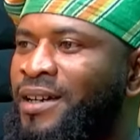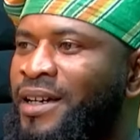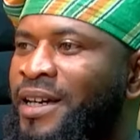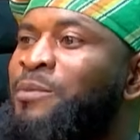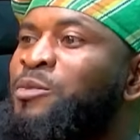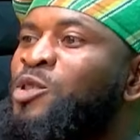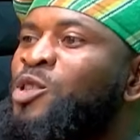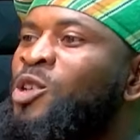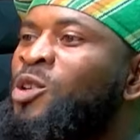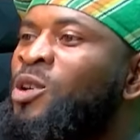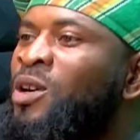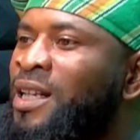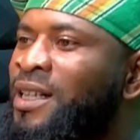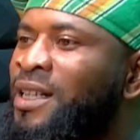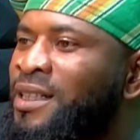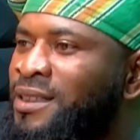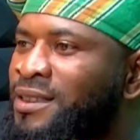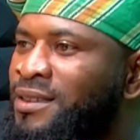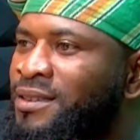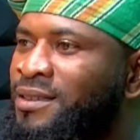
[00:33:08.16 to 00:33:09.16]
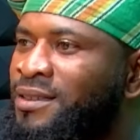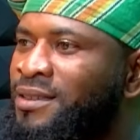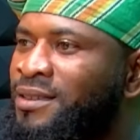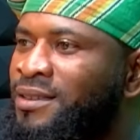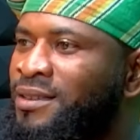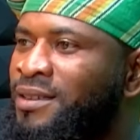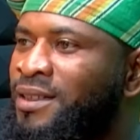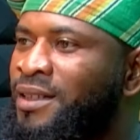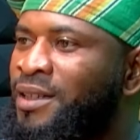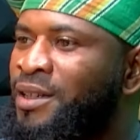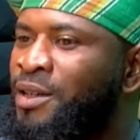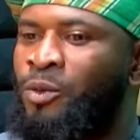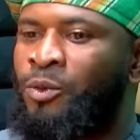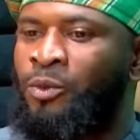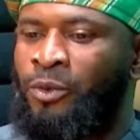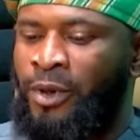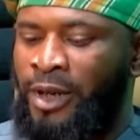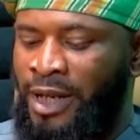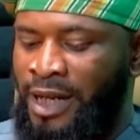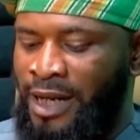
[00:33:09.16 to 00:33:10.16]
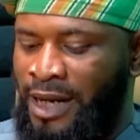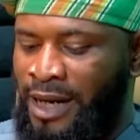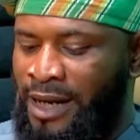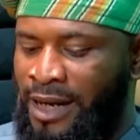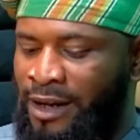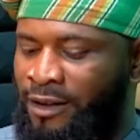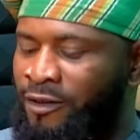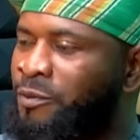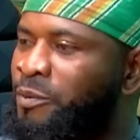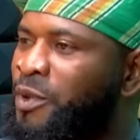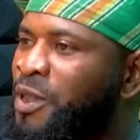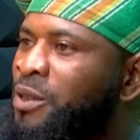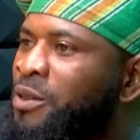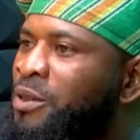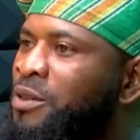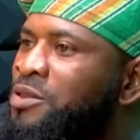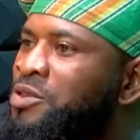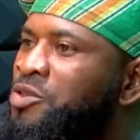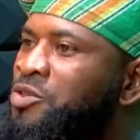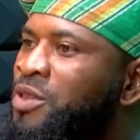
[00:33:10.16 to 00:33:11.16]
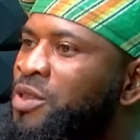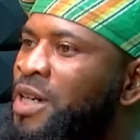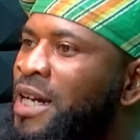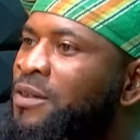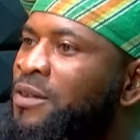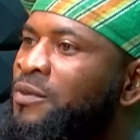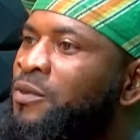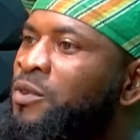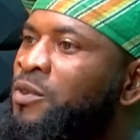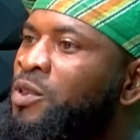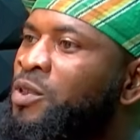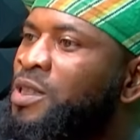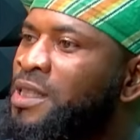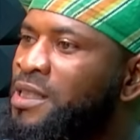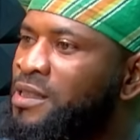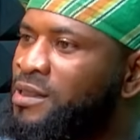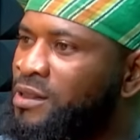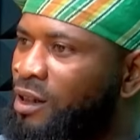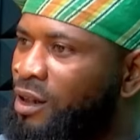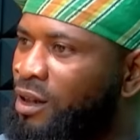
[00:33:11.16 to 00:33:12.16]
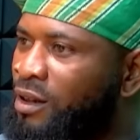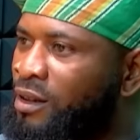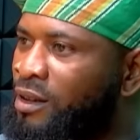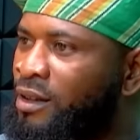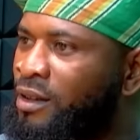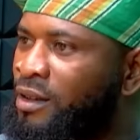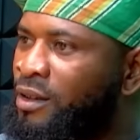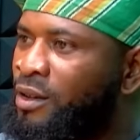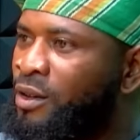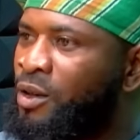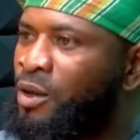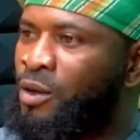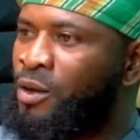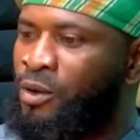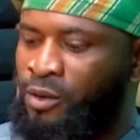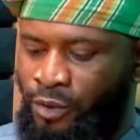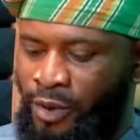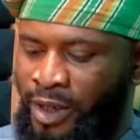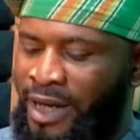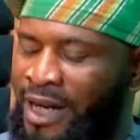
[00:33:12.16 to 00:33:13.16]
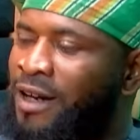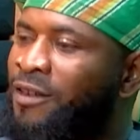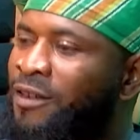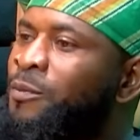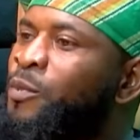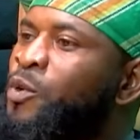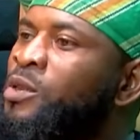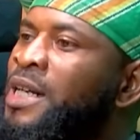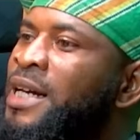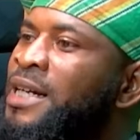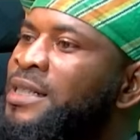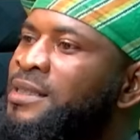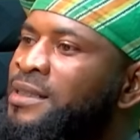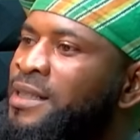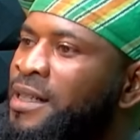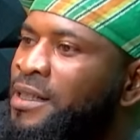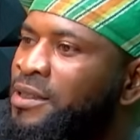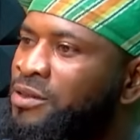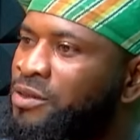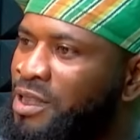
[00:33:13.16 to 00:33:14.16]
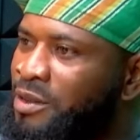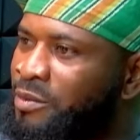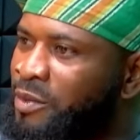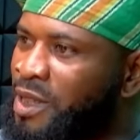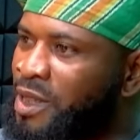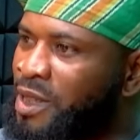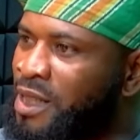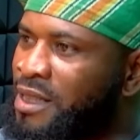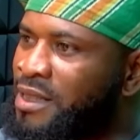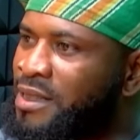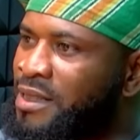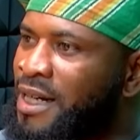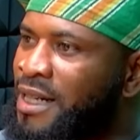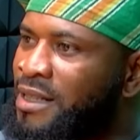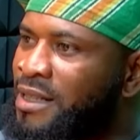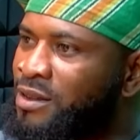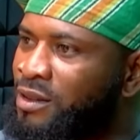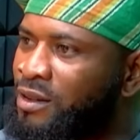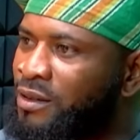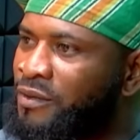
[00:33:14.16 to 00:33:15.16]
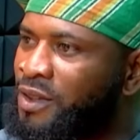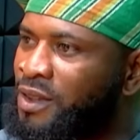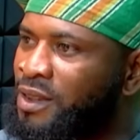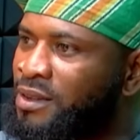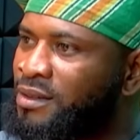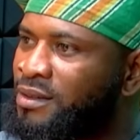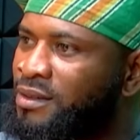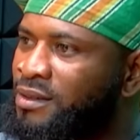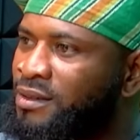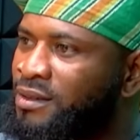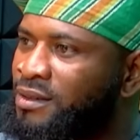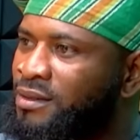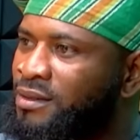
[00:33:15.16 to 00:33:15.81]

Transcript: kept calling. We have been on strike for this long. We have protested to the minister's office.